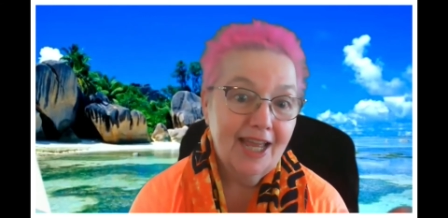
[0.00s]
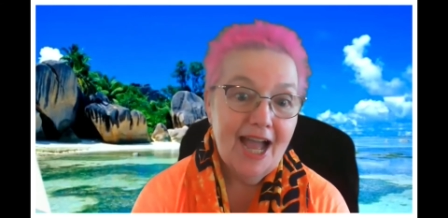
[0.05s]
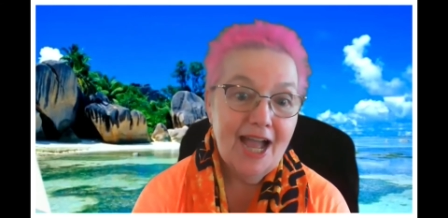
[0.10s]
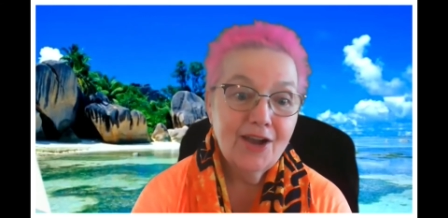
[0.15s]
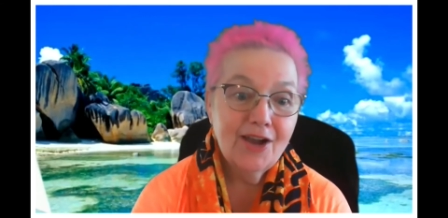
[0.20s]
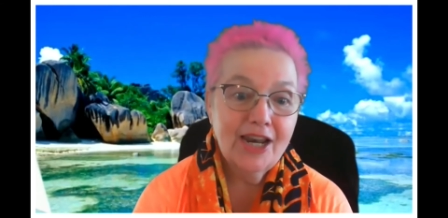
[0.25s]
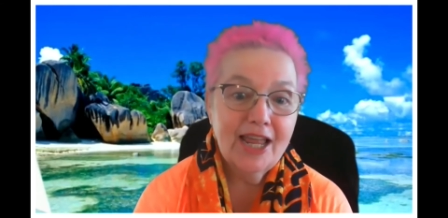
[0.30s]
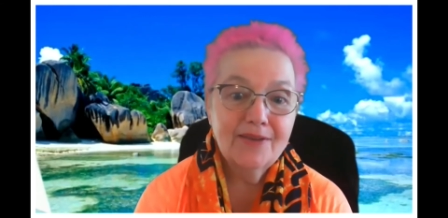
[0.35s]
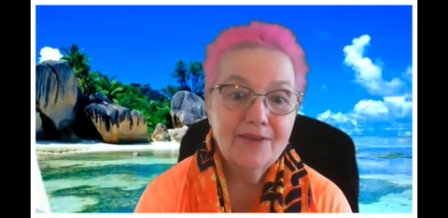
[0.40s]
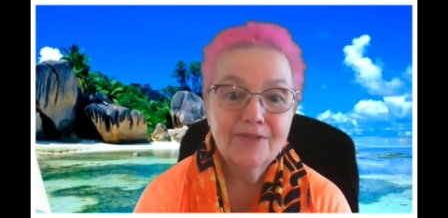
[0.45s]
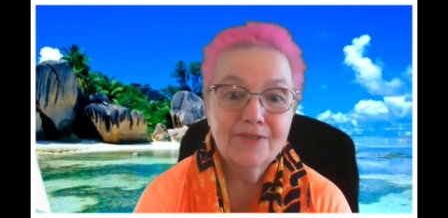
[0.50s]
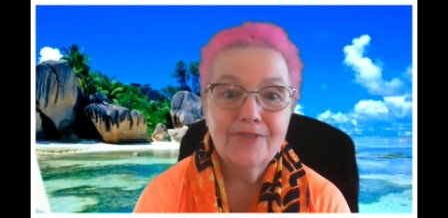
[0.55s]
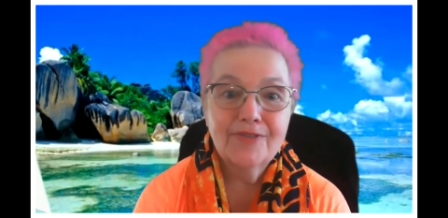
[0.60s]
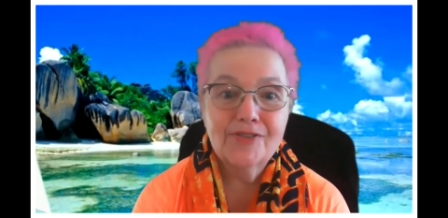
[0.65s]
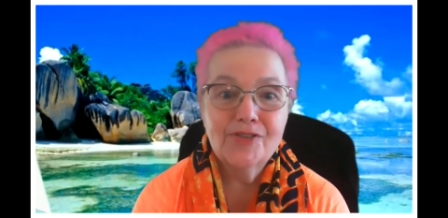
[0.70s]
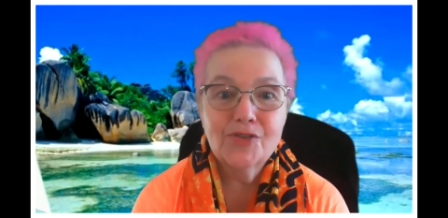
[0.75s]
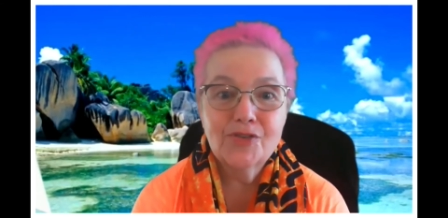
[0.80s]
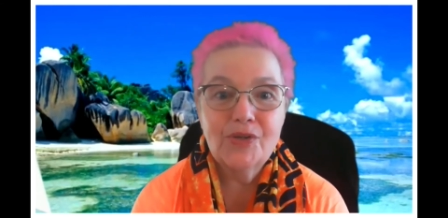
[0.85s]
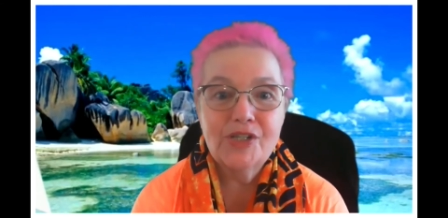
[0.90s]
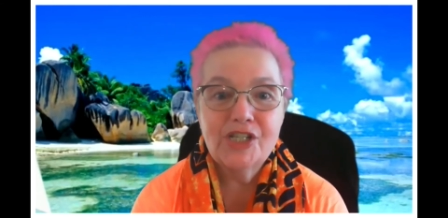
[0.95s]
I'm going to have some fun
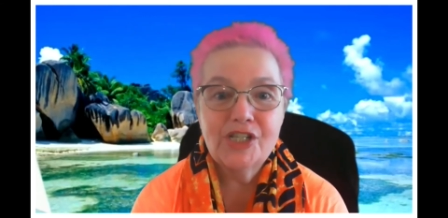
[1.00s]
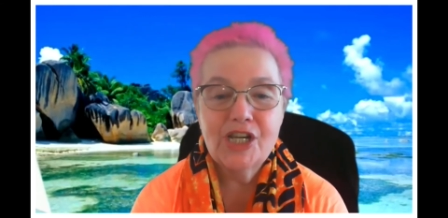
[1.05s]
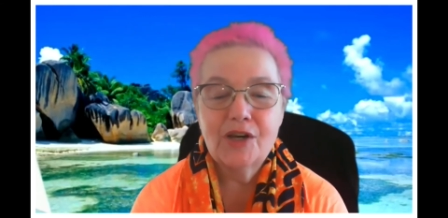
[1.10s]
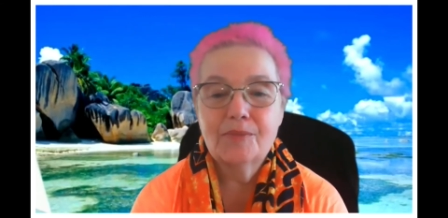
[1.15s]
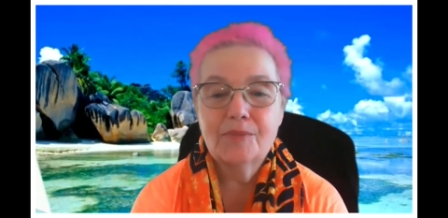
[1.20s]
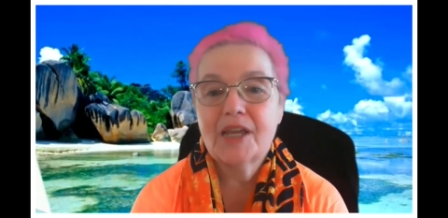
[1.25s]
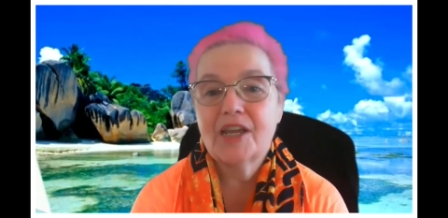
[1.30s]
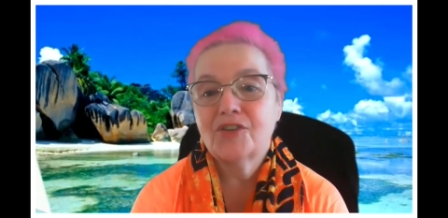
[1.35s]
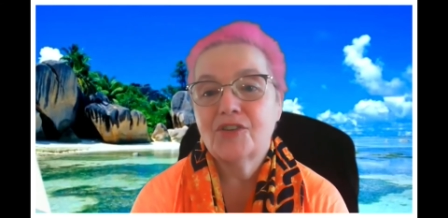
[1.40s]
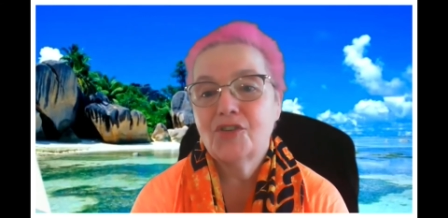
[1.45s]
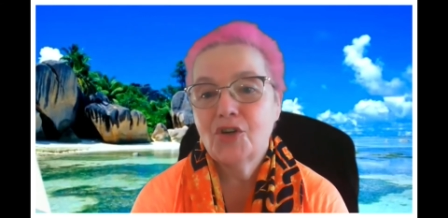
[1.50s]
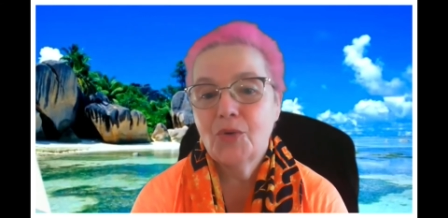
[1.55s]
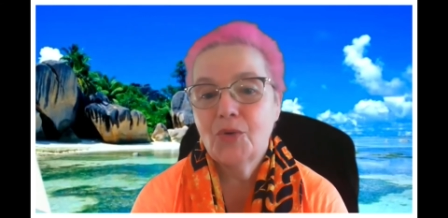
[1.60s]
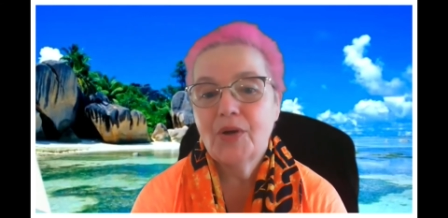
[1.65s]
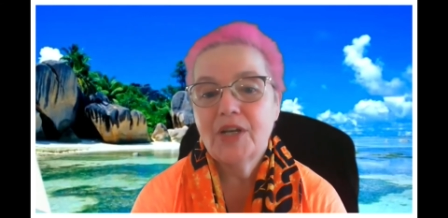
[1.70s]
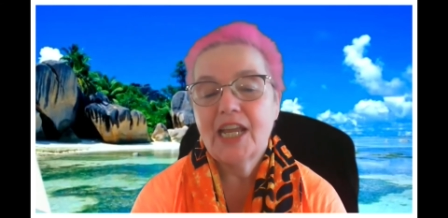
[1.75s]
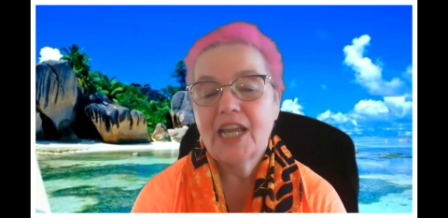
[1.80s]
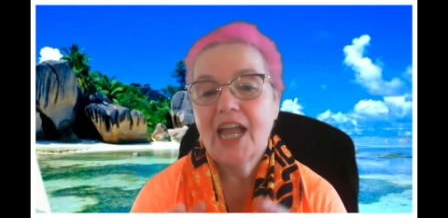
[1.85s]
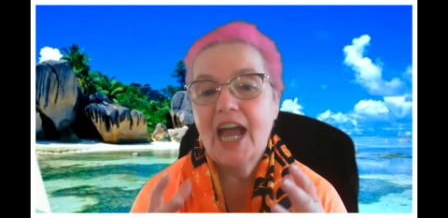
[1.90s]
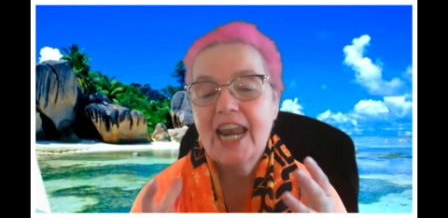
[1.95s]
screen sharing because you know
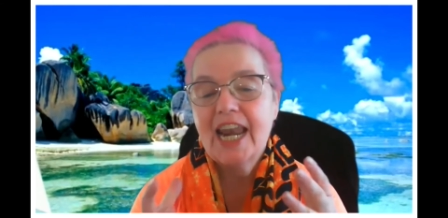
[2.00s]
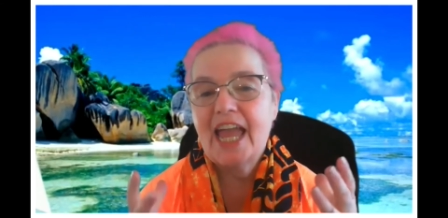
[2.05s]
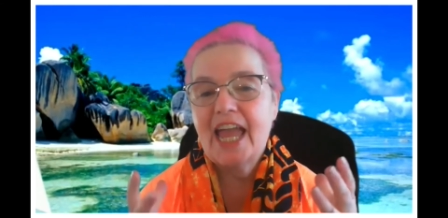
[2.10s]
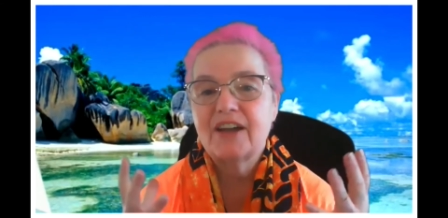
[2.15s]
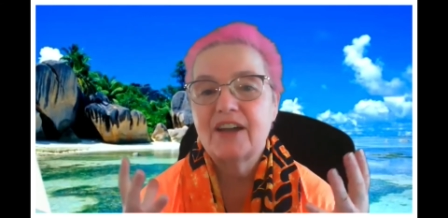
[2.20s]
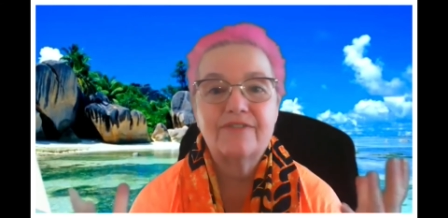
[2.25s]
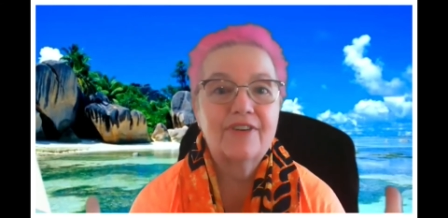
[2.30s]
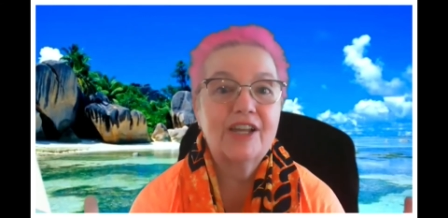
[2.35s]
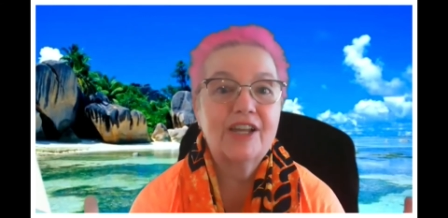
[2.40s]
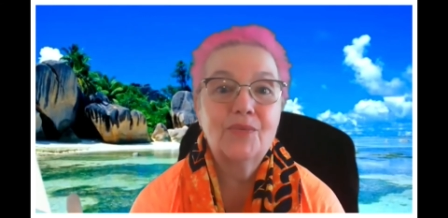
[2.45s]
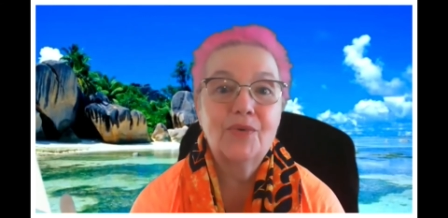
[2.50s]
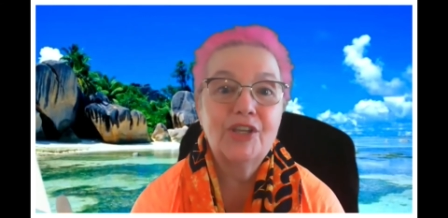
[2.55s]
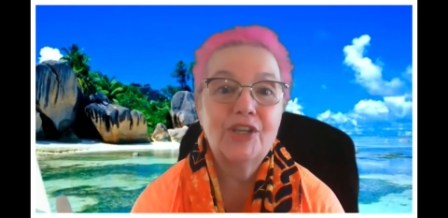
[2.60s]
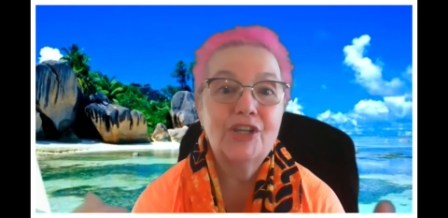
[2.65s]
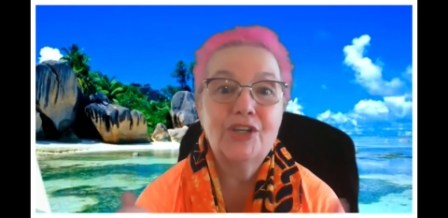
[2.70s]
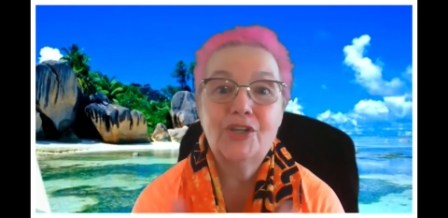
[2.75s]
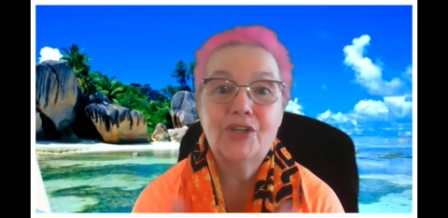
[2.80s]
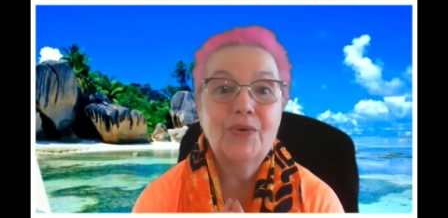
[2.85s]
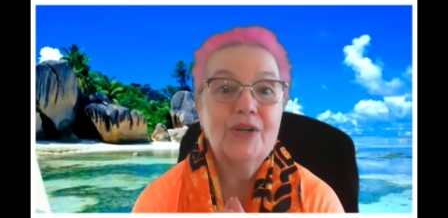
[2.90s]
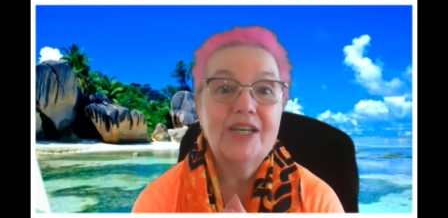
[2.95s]
what? You got to have fun when
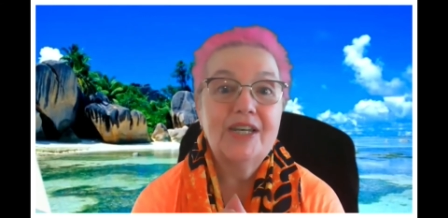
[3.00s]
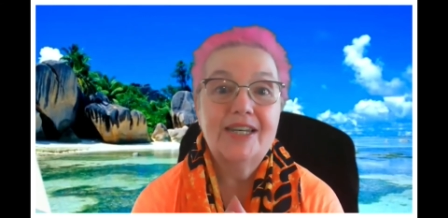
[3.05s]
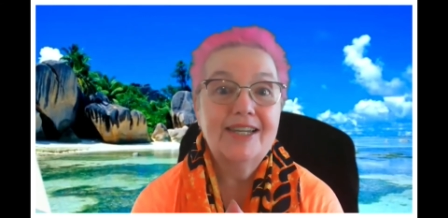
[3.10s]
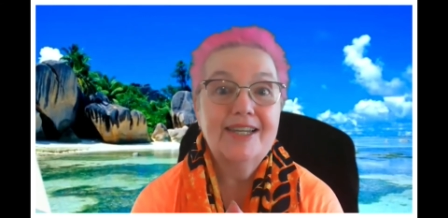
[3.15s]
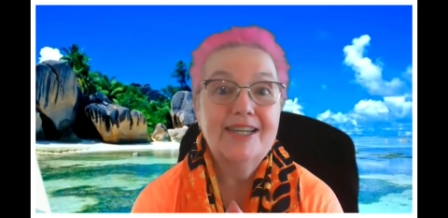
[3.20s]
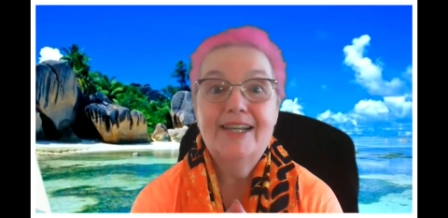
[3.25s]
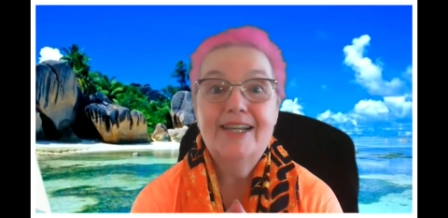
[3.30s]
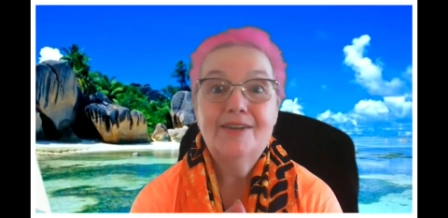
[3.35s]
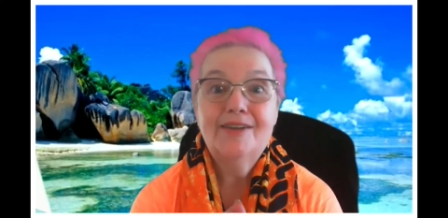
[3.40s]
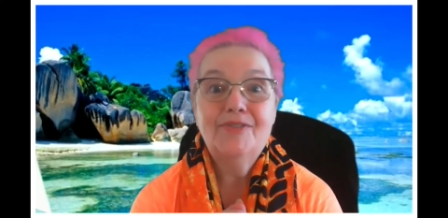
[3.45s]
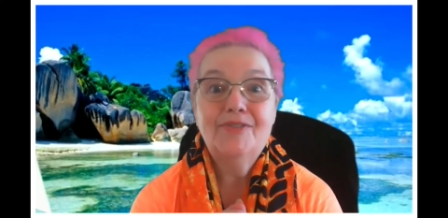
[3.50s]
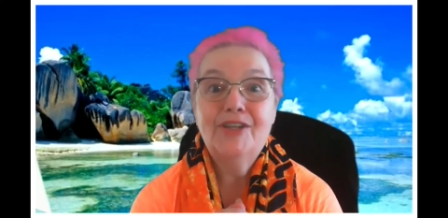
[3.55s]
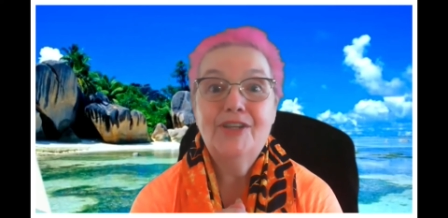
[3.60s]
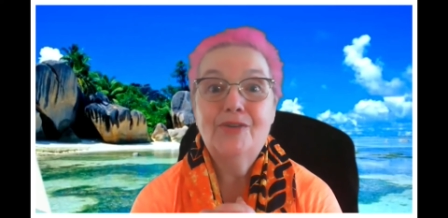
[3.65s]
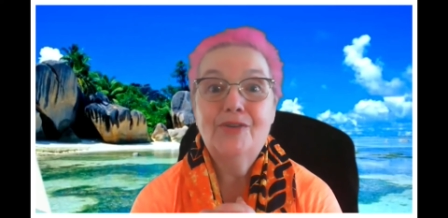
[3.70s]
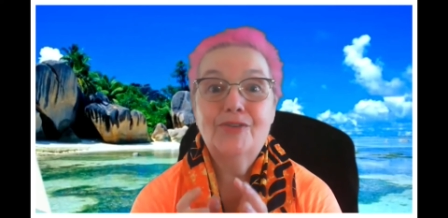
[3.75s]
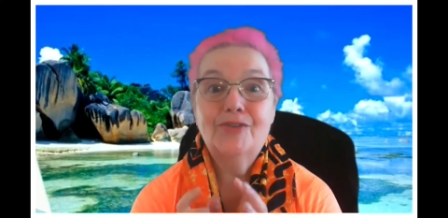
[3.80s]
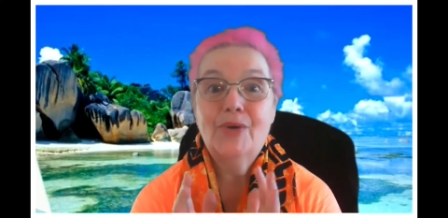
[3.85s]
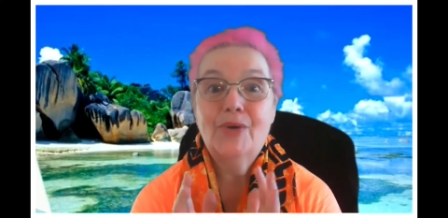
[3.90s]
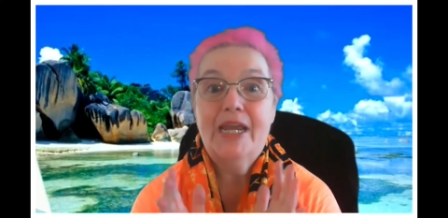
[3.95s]
you're doing
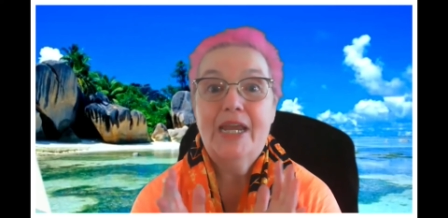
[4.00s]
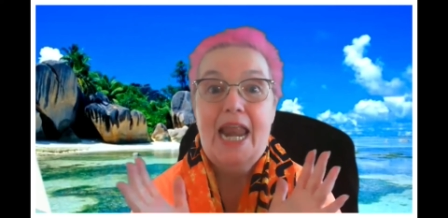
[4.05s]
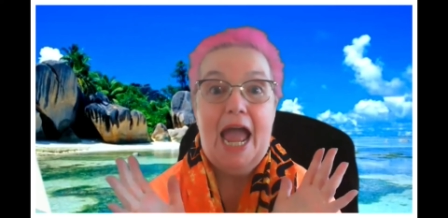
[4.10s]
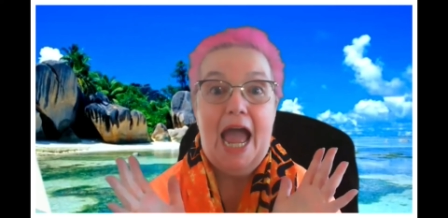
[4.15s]
videos, right?